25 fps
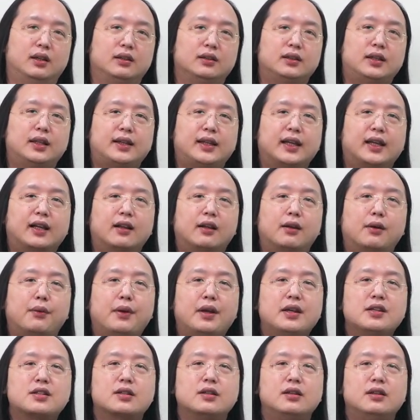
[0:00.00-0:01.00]
The
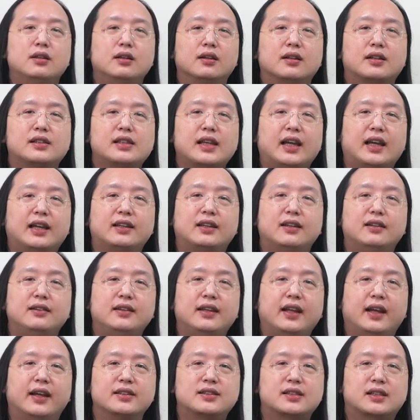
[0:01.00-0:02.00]
declaration looks at the
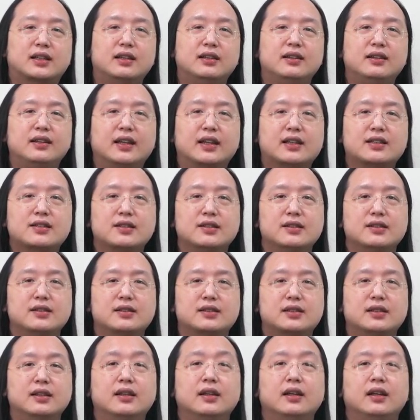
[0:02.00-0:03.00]
net's
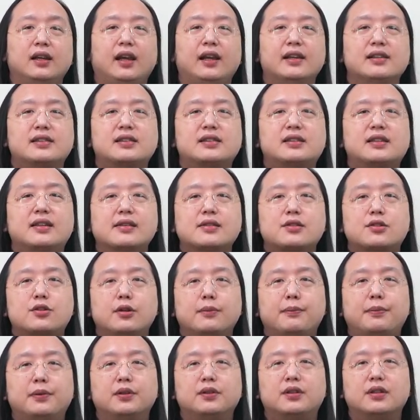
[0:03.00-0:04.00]
connections, its
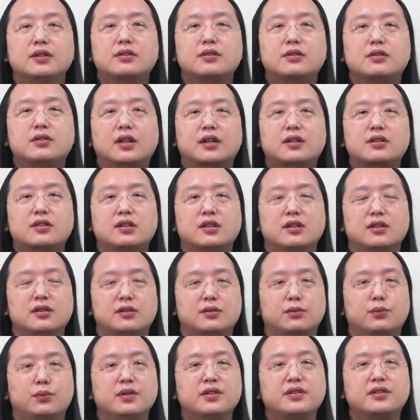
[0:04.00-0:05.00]
distributed
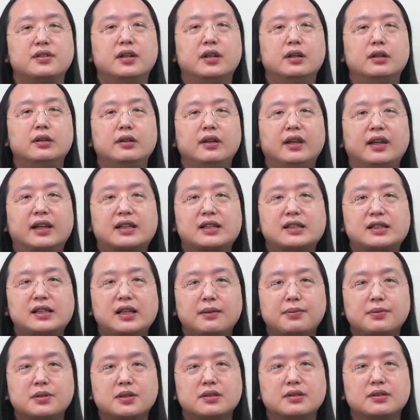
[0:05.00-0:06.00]
structures with no
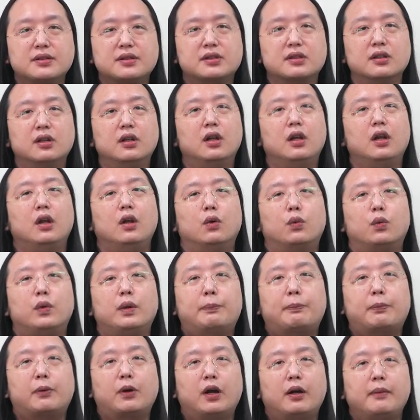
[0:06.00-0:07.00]
exceptions. We
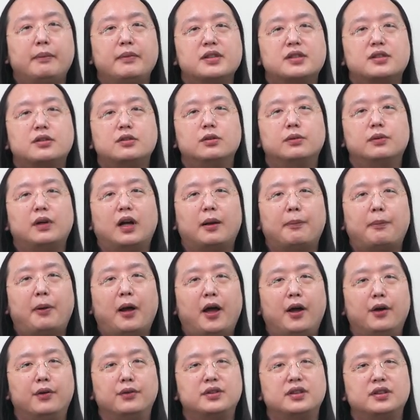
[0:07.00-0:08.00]
promise to
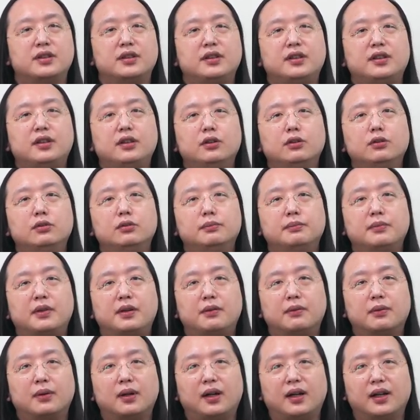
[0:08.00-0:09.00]
uphold
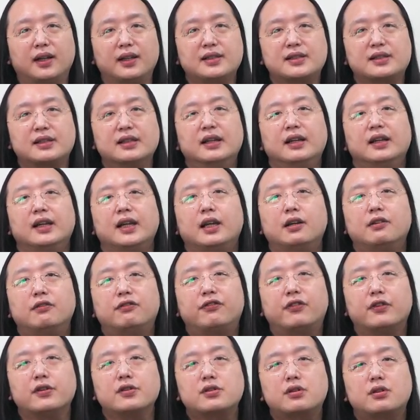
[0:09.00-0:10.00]
human rights and
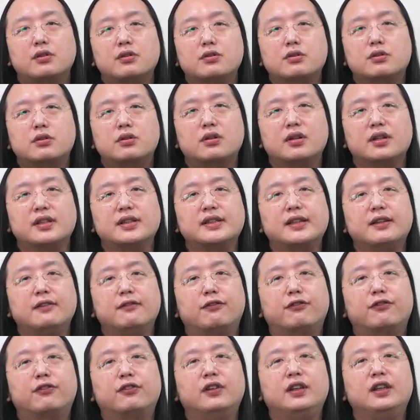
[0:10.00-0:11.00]
foster trust
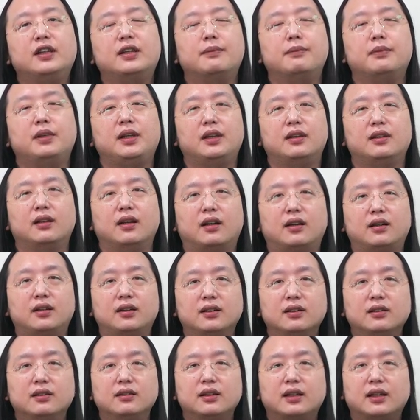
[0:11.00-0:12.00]
and freedom in
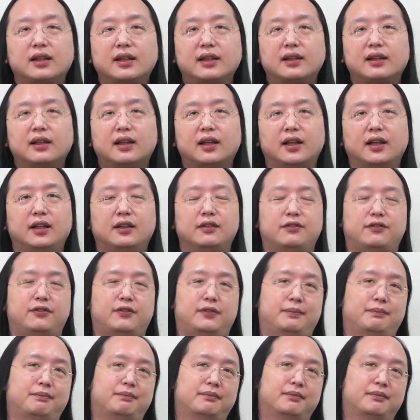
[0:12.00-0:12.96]
online life.